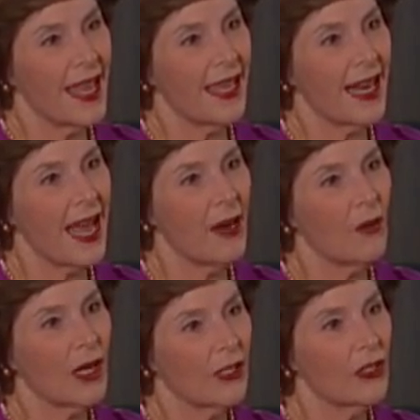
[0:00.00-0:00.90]
and I
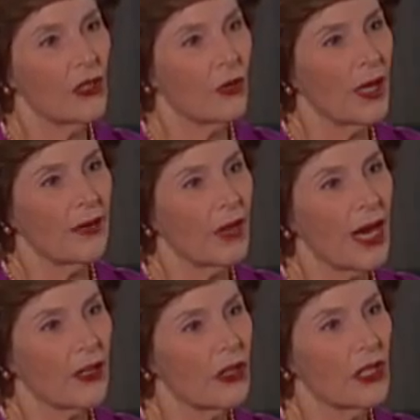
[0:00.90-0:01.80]
wanted to do whatever
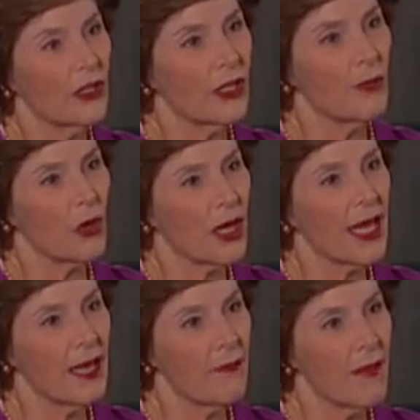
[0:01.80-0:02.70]
I could to support
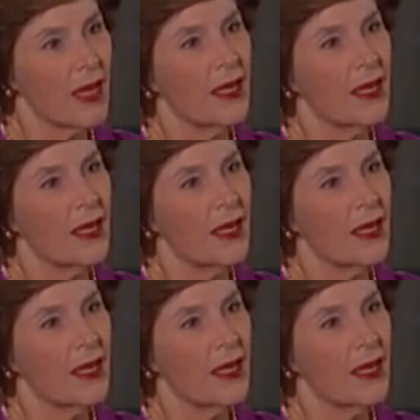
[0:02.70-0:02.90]
him